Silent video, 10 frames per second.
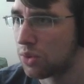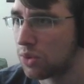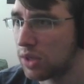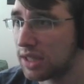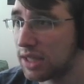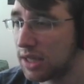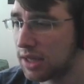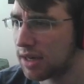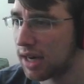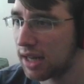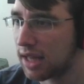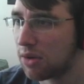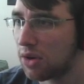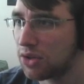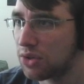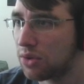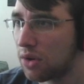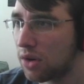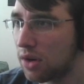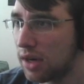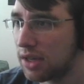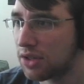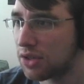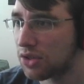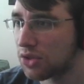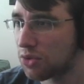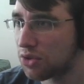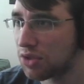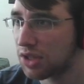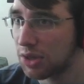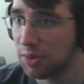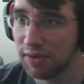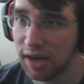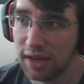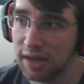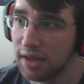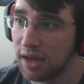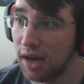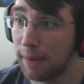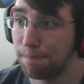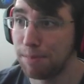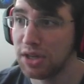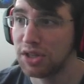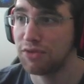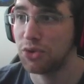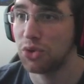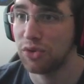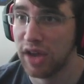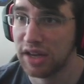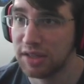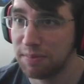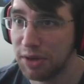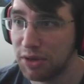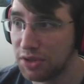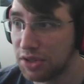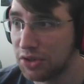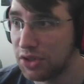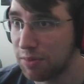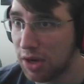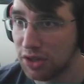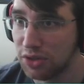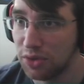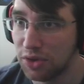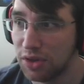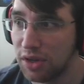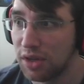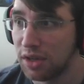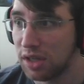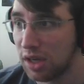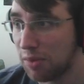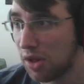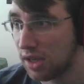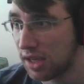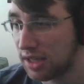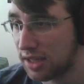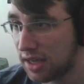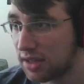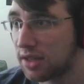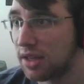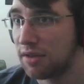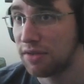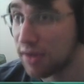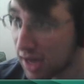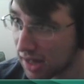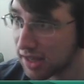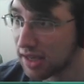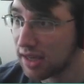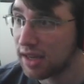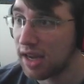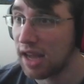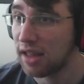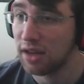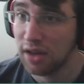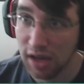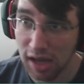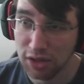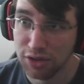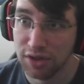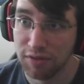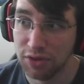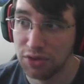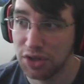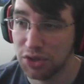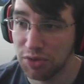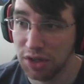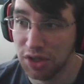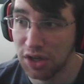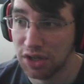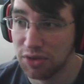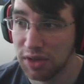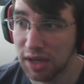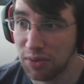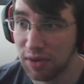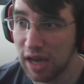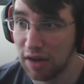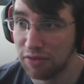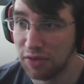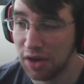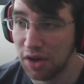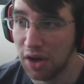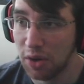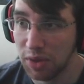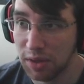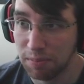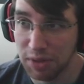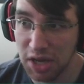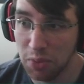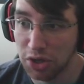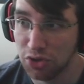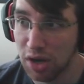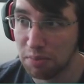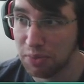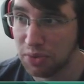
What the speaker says: Let's see. All right, and now on to our instants and sorceries here. We've got a bunch of tutor effects: Imperial Seer, Demonic Tutor, Diabolic Intent, Finale, and then Eldritch Evolution is really good. So again, we have we can play a 1-drop